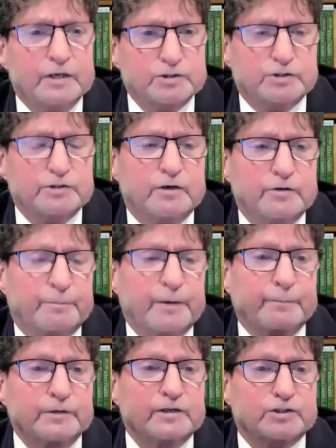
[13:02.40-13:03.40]
Next year, the
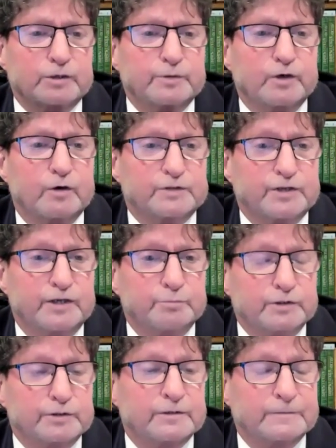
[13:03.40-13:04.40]
population will be over 10
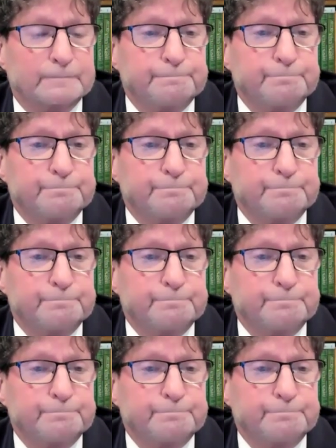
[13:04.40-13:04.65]
million.